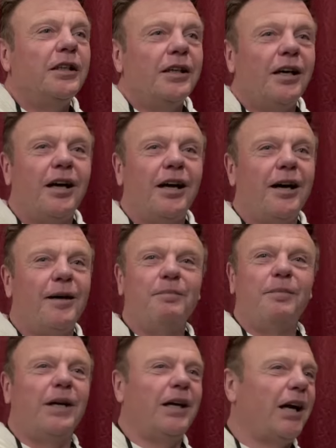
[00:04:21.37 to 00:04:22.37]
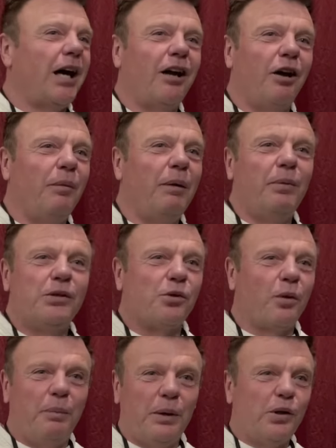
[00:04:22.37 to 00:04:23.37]
And I remember
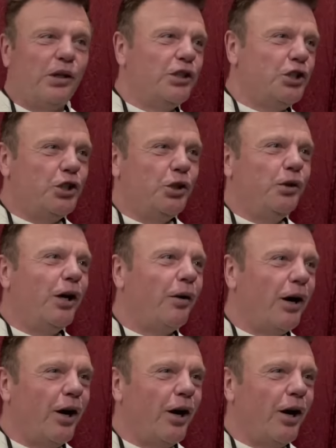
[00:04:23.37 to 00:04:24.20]
sort of building a studio